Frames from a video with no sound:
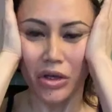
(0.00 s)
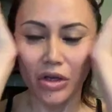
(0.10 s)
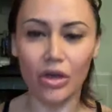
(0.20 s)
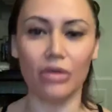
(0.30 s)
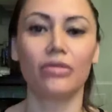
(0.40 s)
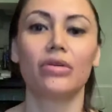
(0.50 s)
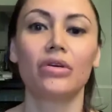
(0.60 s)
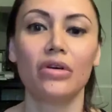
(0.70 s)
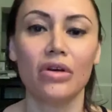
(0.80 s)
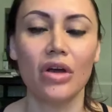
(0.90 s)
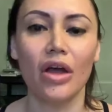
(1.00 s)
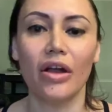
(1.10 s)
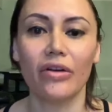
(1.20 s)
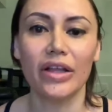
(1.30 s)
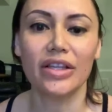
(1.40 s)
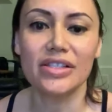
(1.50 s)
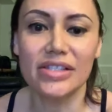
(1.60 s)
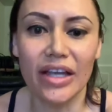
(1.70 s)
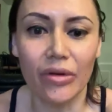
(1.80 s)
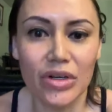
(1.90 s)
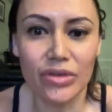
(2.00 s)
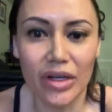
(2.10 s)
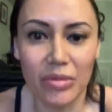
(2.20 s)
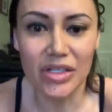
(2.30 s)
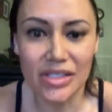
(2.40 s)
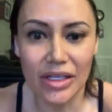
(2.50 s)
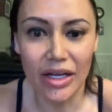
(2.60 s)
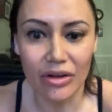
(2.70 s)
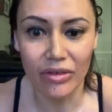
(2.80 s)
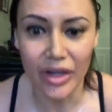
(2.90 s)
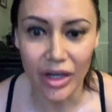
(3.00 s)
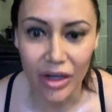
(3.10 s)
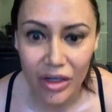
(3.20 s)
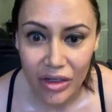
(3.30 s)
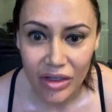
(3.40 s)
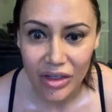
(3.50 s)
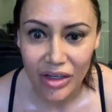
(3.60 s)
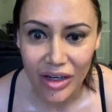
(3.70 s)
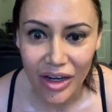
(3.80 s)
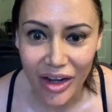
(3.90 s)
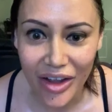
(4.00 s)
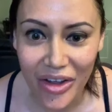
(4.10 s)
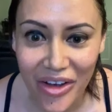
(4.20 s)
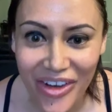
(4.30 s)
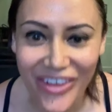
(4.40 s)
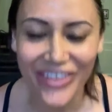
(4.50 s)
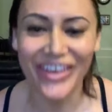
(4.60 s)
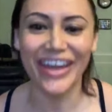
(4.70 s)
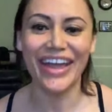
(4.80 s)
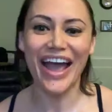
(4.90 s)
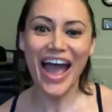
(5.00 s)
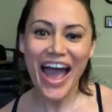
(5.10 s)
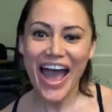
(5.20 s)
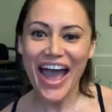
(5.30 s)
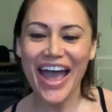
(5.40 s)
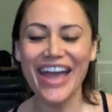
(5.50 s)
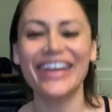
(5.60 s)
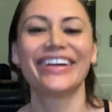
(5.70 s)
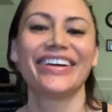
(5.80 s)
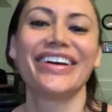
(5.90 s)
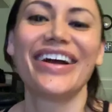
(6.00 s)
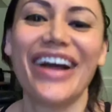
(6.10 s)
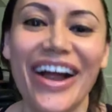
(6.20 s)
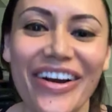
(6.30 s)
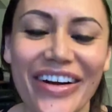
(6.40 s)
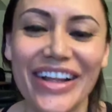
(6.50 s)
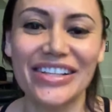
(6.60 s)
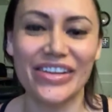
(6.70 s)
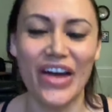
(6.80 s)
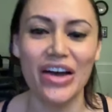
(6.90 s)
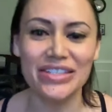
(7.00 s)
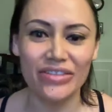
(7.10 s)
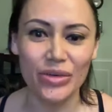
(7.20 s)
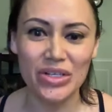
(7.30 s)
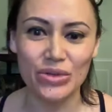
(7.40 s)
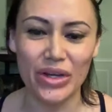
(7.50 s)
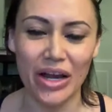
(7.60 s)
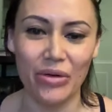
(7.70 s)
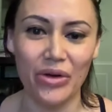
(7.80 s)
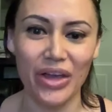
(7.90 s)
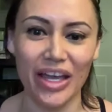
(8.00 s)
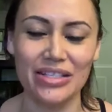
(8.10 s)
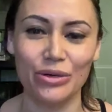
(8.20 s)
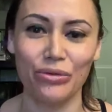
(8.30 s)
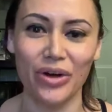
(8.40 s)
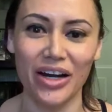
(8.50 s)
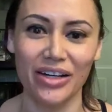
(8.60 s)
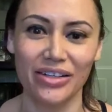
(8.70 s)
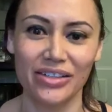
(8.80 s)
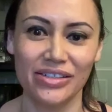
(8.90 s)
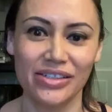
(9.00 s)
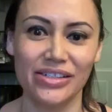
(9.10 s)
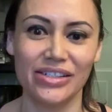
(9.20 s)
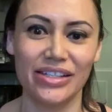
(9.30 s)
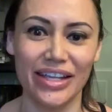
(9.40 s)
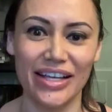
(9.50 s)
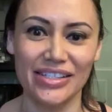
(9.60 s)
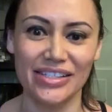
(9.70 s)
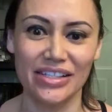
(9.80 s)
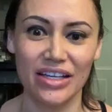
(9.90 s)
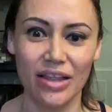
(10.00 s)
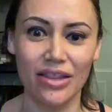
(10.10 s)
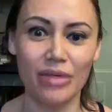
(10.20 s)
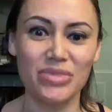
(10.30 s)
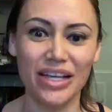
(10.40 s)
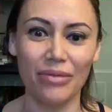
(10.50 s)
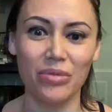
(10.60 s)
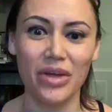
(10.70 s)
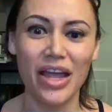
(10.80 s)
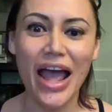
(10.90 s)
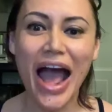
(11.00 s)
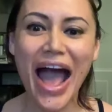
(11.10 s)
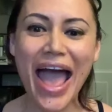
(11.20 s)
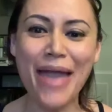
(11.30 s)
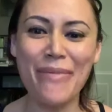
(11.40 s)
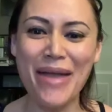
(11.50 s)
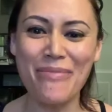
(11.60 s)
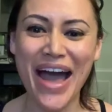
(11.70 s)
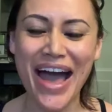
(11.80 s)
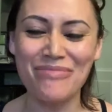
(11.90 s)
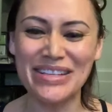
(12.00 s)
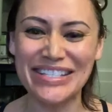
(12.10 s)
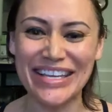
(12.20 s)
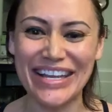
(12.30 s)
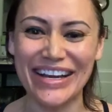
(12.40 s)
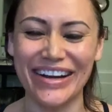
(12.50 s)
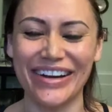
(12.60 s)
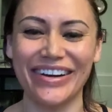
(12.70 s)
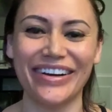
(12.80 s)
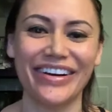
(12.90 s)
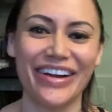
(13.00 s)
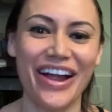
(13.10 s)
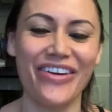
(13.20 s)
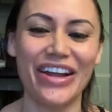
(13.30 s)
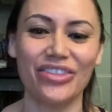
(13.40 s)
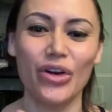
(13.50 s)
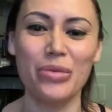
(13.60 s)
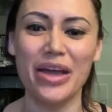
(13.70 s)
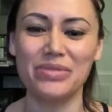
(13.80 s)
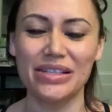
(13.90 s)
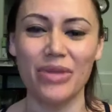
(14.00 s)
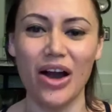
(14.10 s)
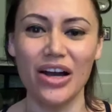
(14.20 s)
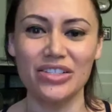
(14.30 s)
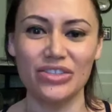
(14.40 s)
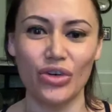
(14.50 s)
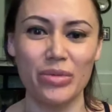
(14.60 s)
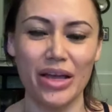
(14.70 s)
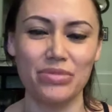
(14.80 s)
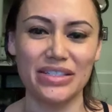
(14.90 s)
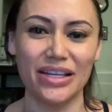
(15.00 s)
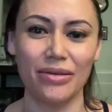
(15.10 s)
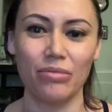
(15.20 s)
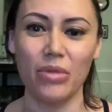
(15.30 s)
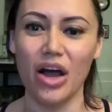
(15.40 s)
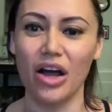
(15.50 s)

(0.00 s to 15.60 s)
Good. All right, let's see how we're doing. I'm going to slide over here. Oh, okay. Hi. All right, so how's everyone doing? Are we okay so far? Yes? Thumbs up. Hi, my mom is here. All right, throw me up some hearts. Throw me up some